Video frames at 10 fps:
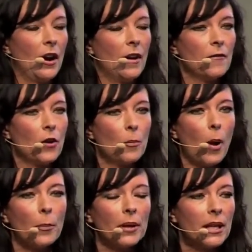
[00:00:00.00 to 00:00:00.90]
for a
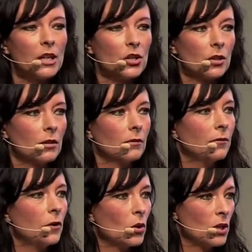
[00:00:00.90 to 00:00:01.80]
population of
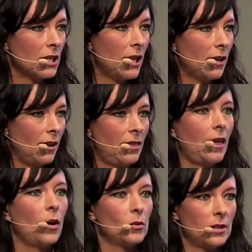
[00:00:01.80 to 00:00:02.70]

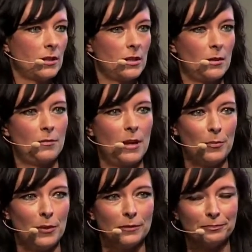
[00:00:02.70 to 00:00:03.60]
14,000
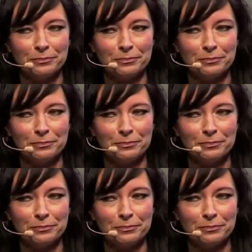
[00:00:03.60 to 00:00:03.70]
people.